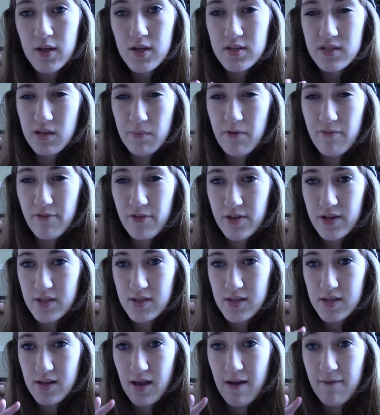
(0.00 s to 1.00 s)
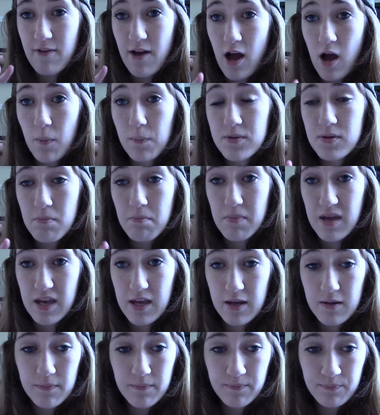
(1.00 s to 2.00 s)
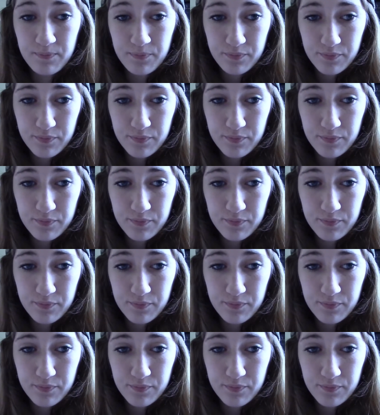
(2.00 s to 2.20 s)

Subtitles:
Some of the things that have helped me